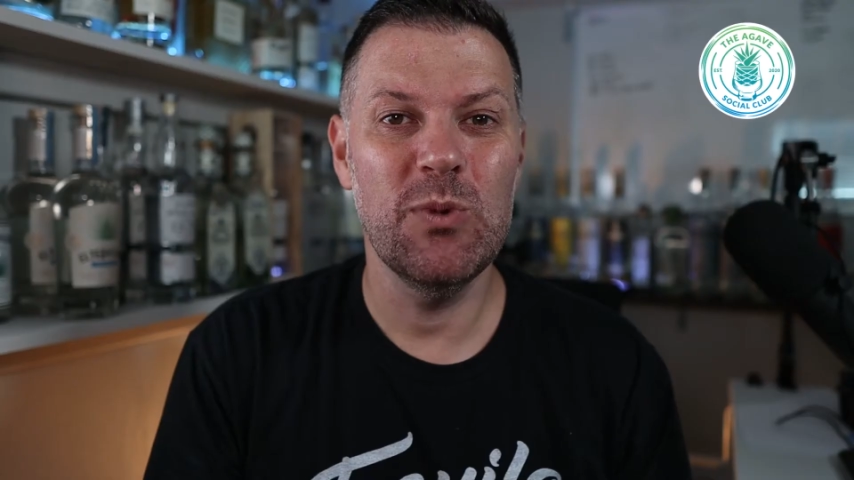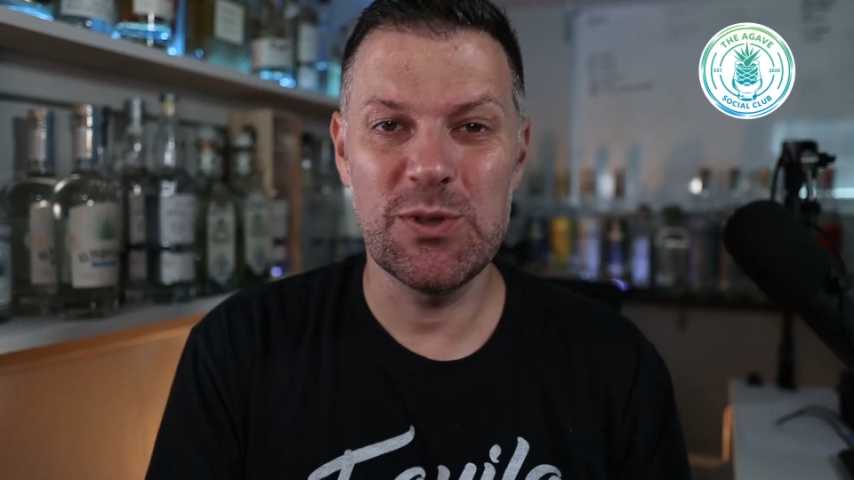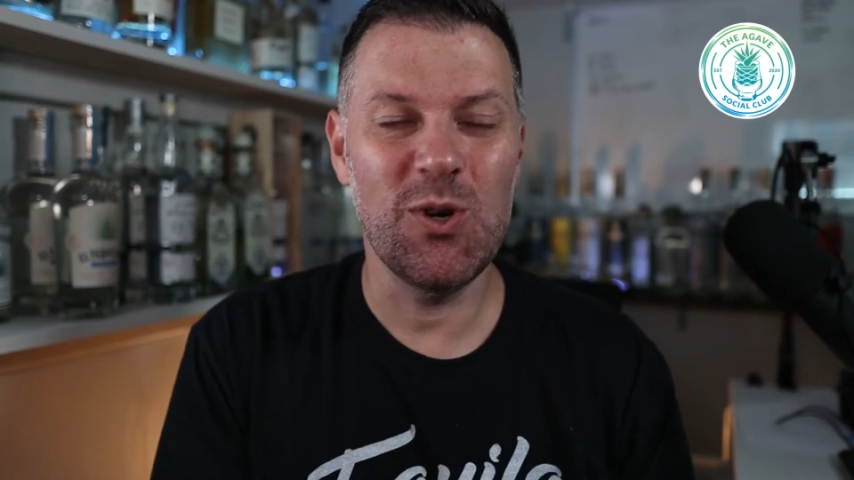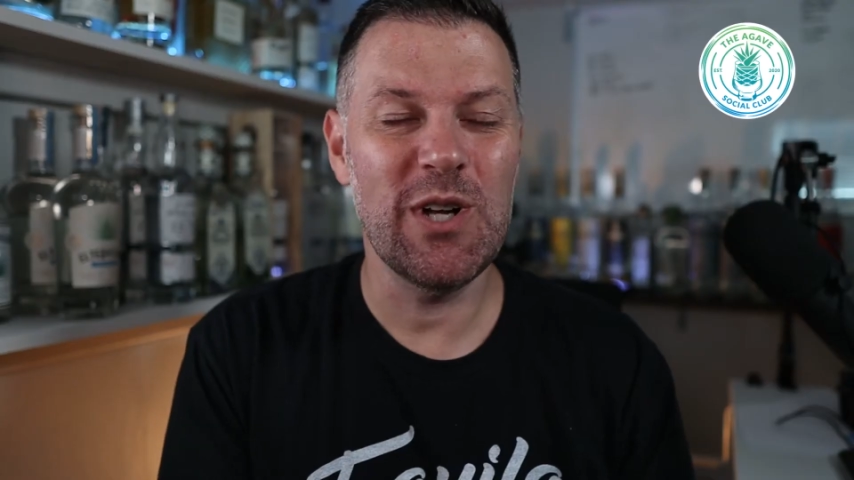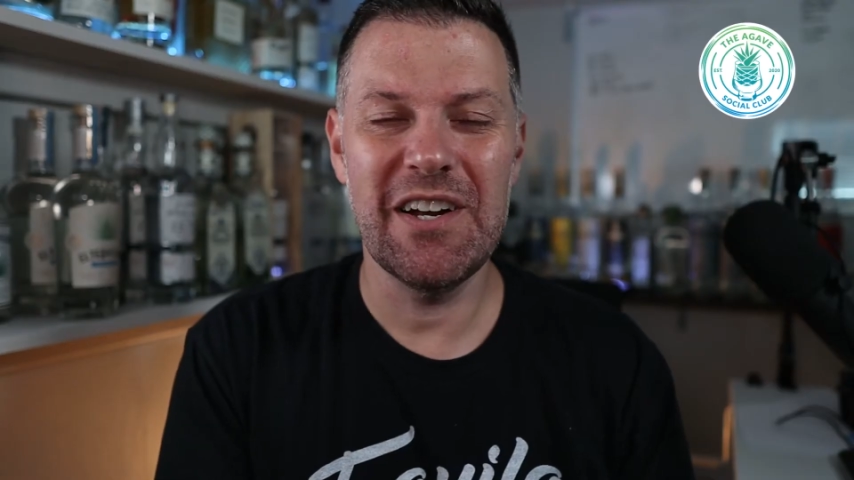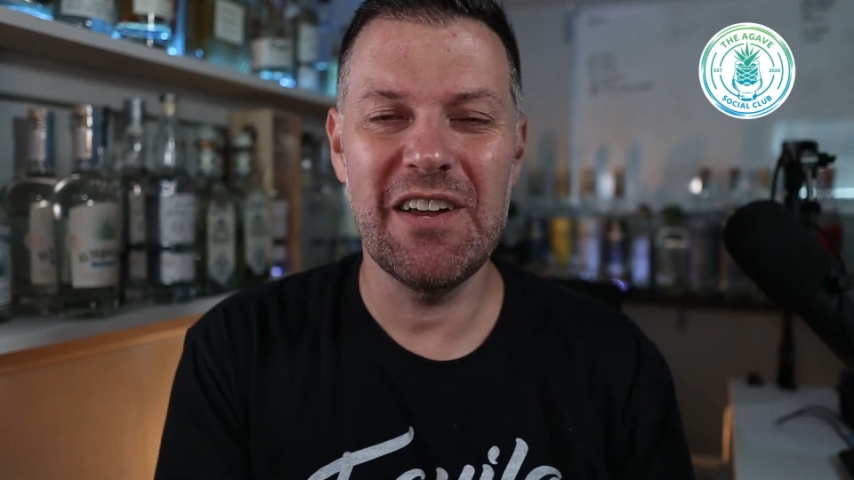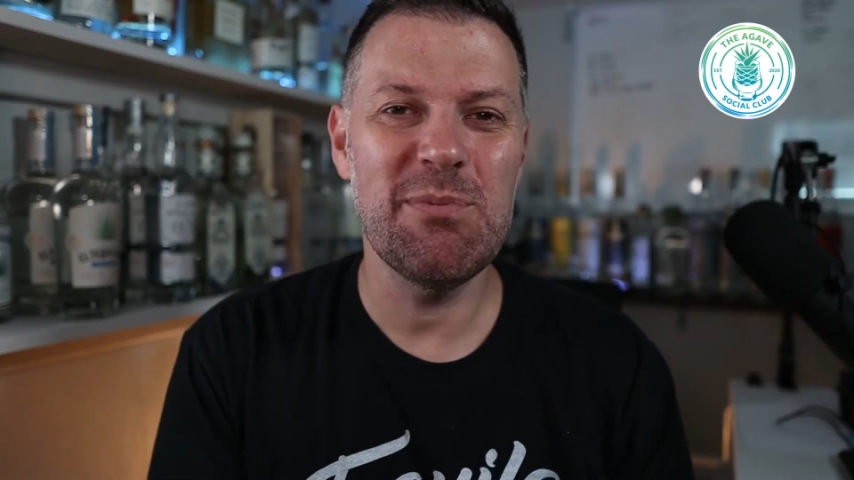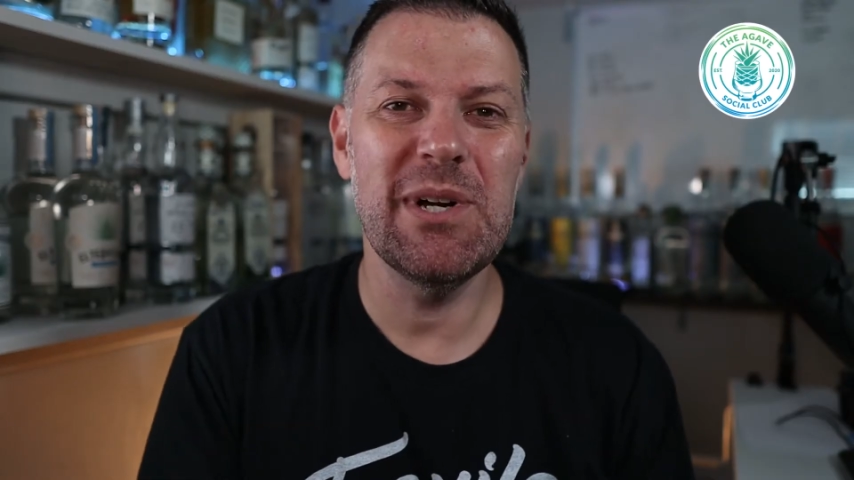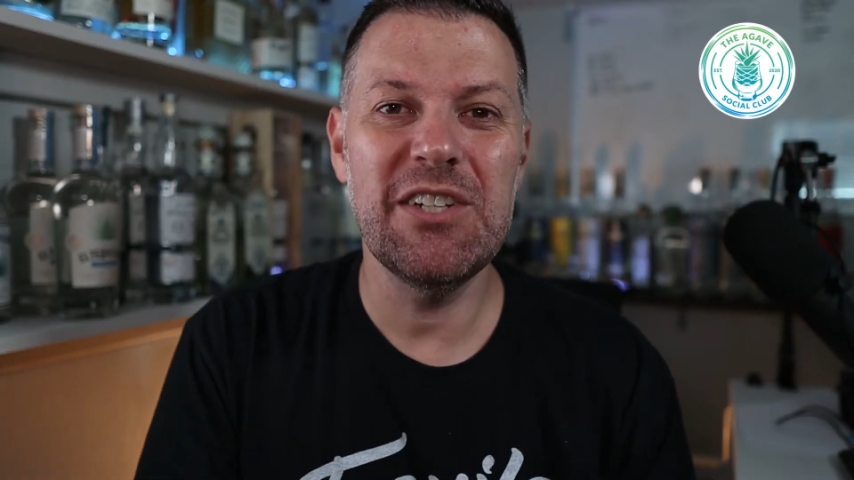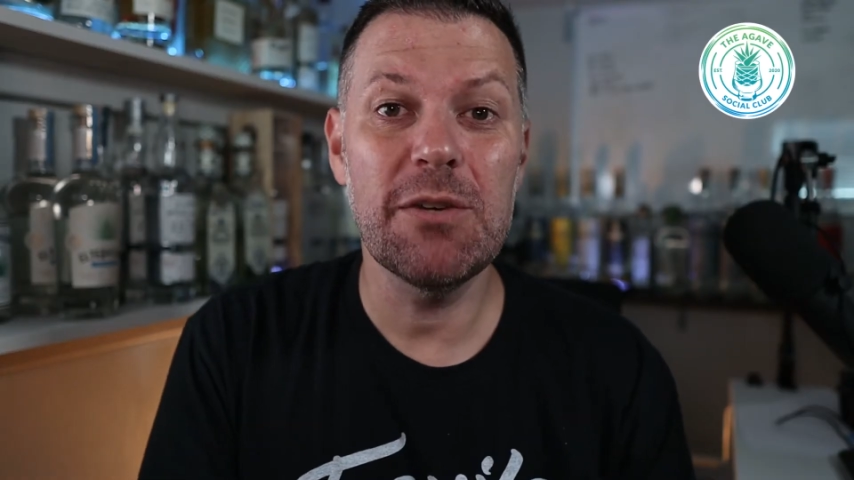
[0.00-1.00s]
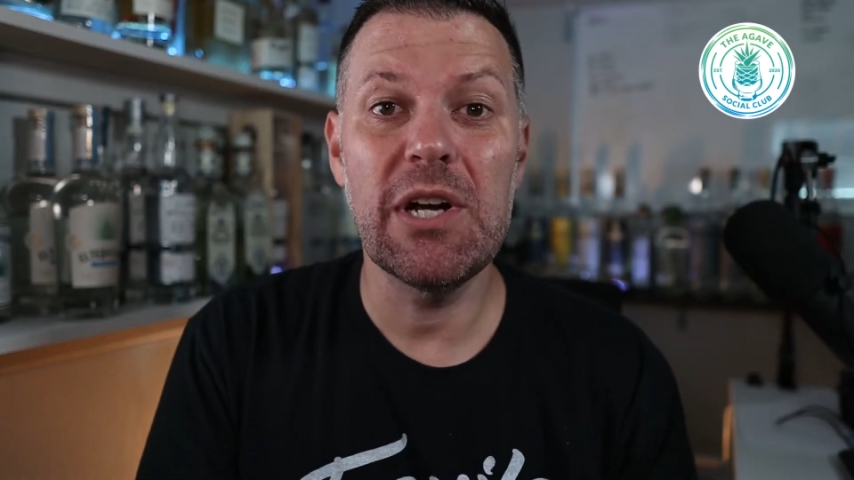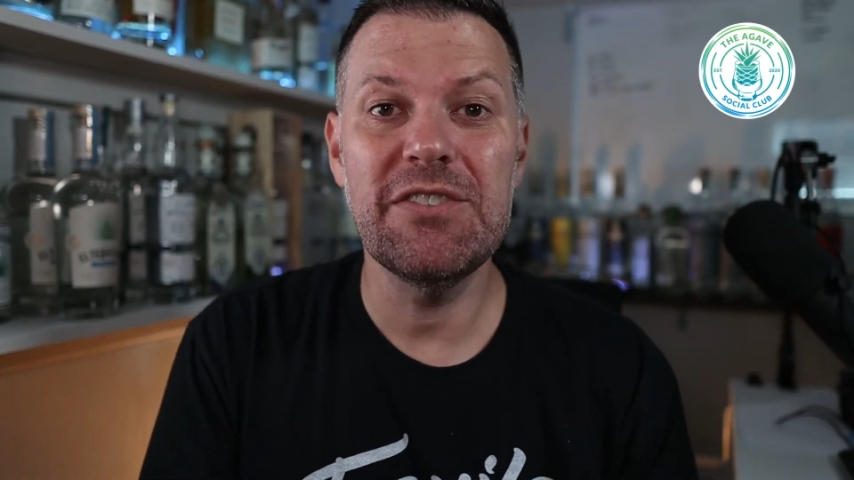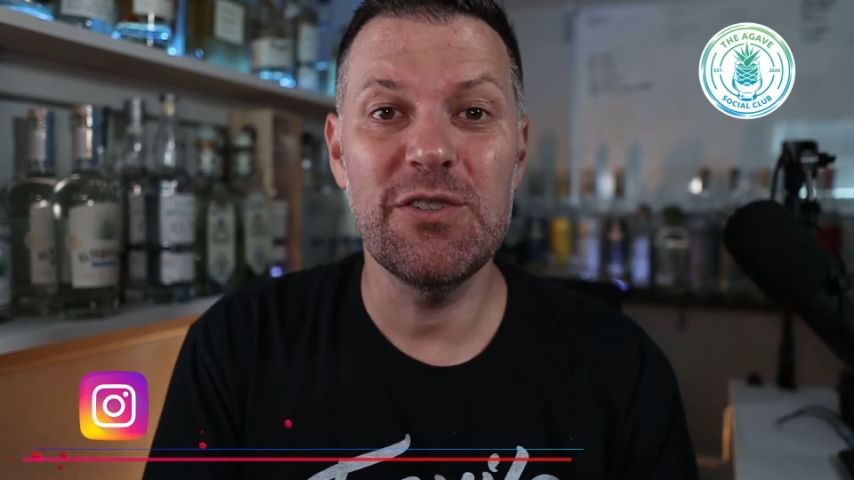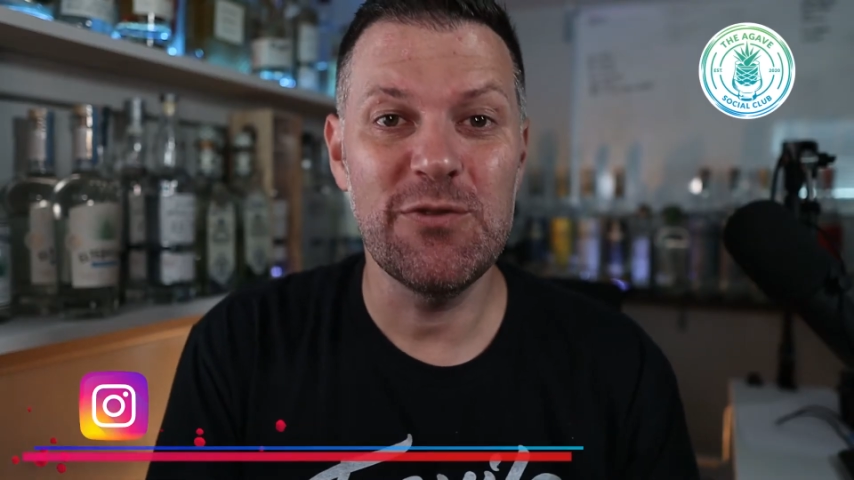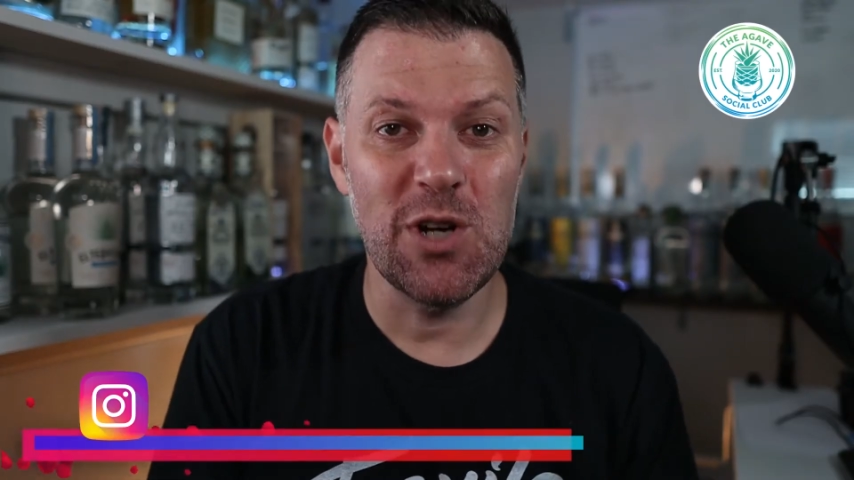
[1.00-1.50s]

What's going on, everybody? Doug Price here